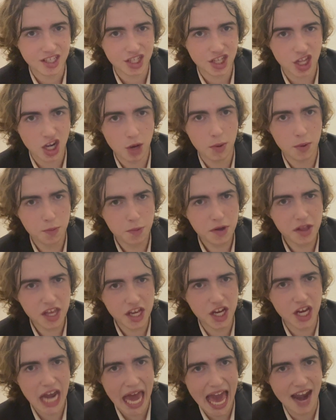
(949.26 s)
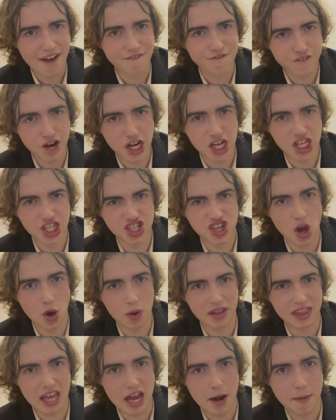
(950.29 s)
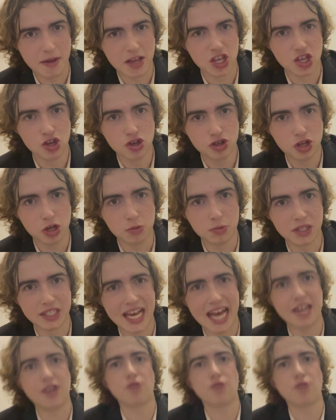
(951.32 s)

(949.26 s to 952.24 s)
You know, we really could have had a funny joke there, but YouTube just had